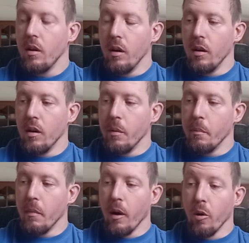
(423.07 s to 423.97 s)
I
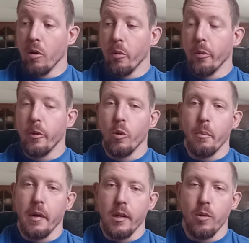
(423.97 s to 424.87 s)
don't know really what
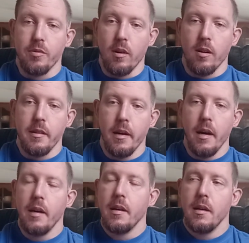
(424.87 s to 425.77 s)
my goals are yet.